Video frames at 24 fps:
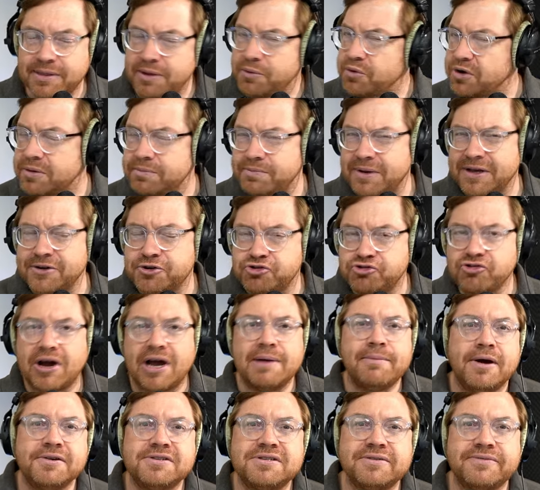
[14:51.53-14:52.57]
There wouldn't be a
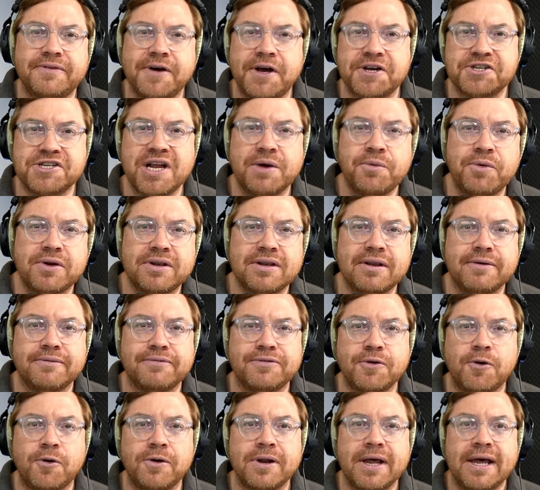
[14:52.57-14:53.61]
tri-motor version, I wouldn't have
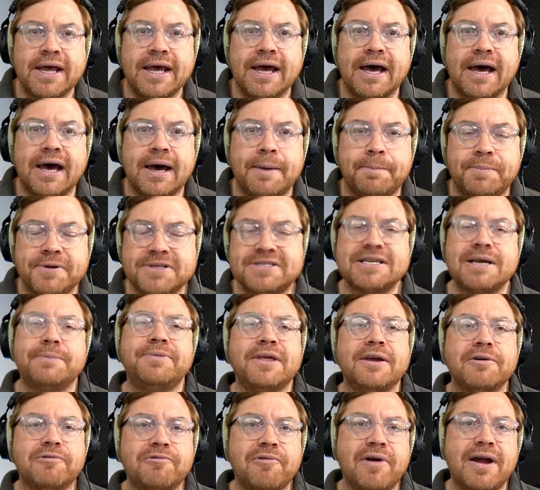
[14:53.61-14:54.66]
thought, but
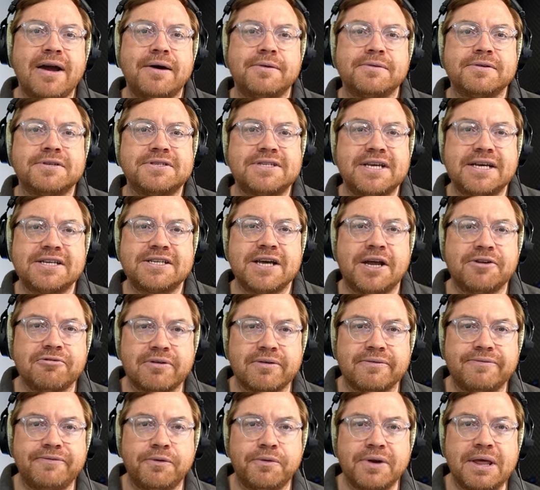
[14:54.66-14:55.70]
something around
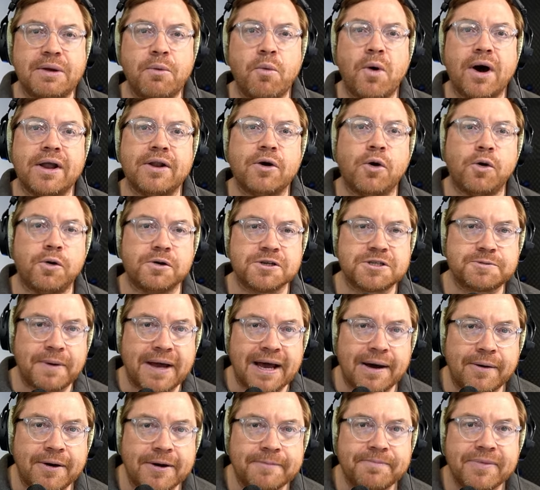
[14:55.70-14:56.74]
641
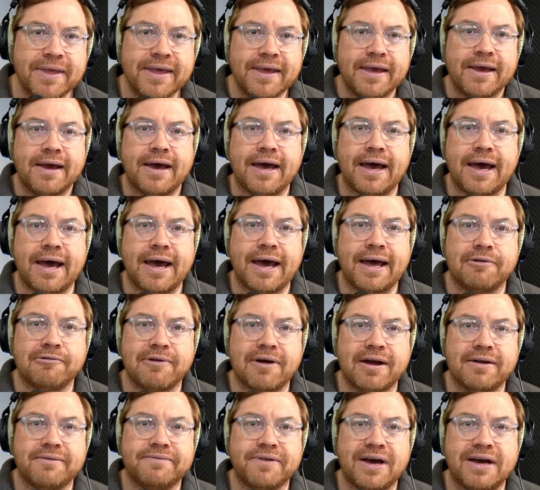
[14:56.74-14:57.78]
horsepower and
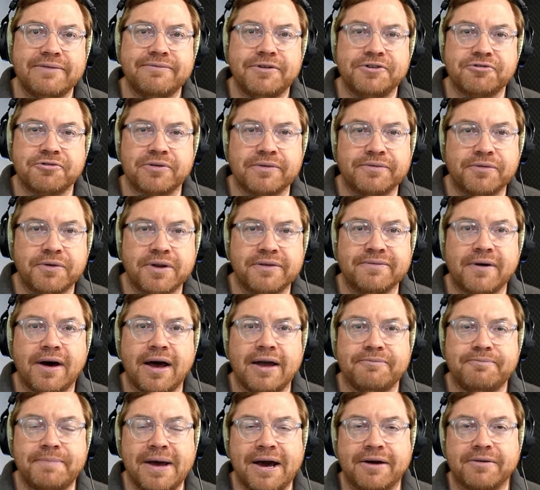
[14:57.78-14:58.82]
around
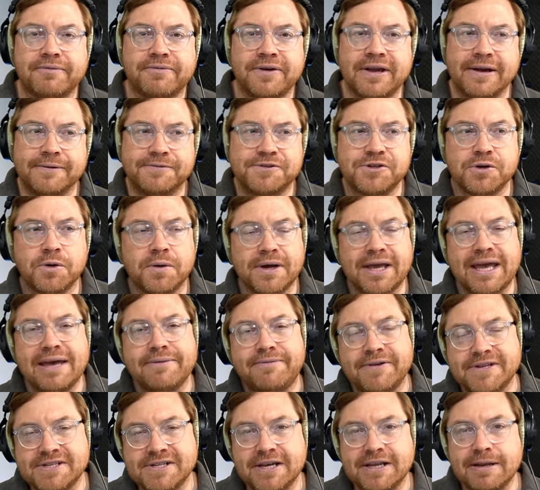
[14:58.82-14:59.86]
545 pound-feet of torque
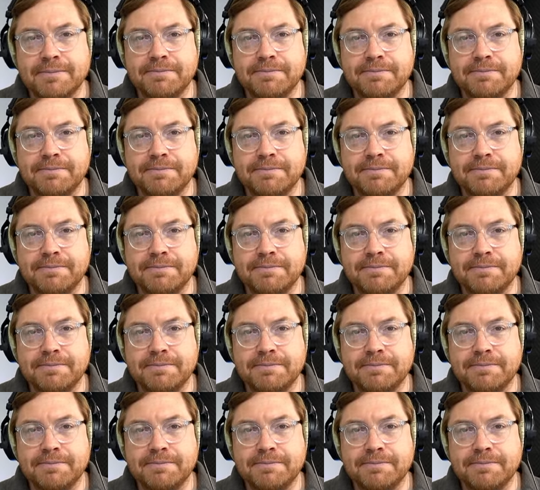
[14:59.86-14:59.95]
if it's going